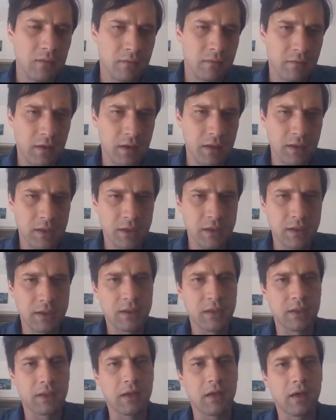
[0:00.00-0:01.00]

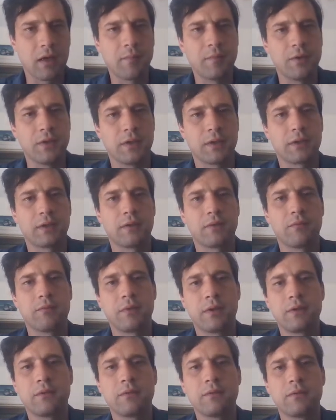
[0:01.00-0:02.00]
Fetishistic object, the
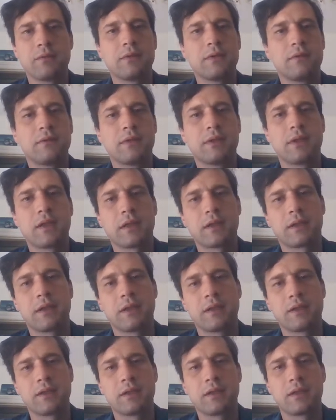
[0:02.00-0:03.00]
wrinkles of
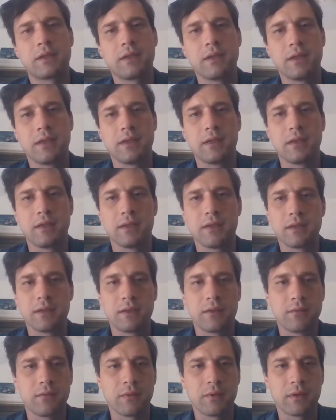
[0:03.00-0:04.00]
stockings at the knee is
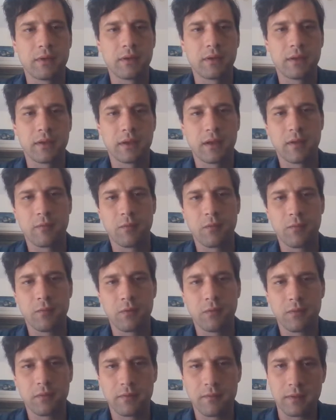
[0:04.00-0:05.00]
the only thing
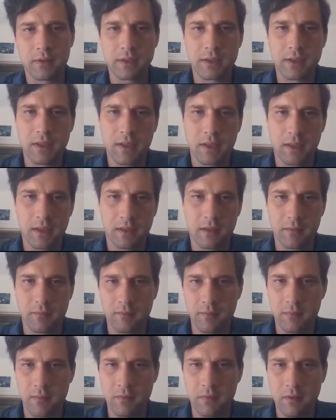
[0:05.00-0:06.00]
capable of exciting
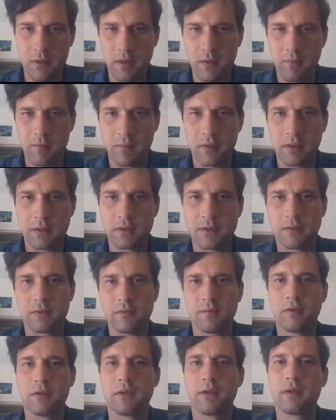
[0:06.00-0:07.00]
him, though not
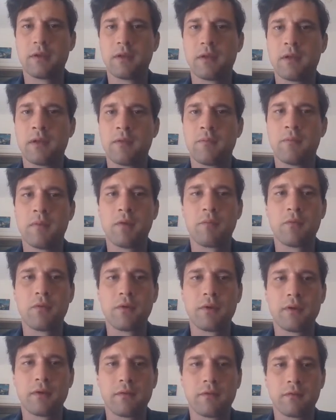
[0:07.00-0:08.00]
pleasurably. The
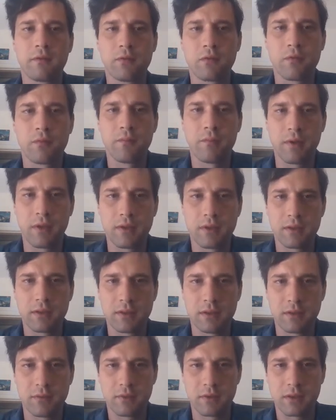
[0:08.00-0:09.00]
memory of torments
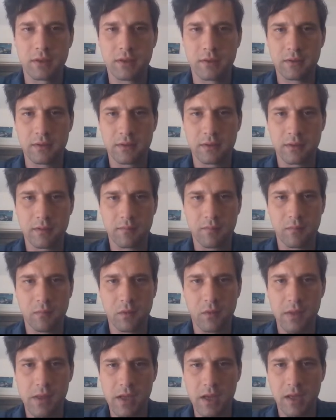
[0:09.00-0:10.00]
is what stirs him,
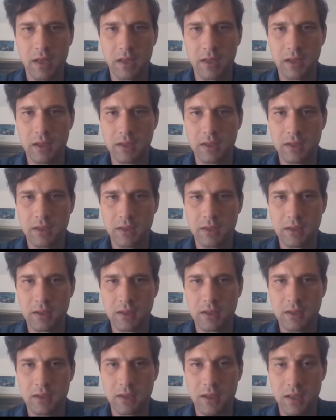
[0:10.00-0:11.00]
while
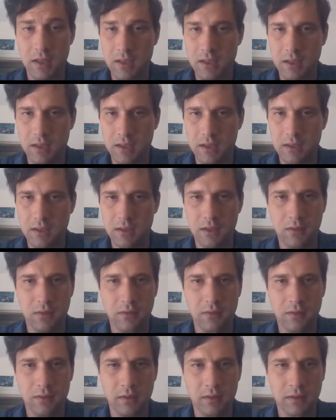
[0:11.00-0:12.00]
nakedness and
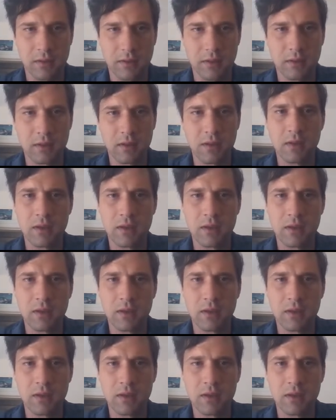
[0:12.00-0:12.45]
long legs,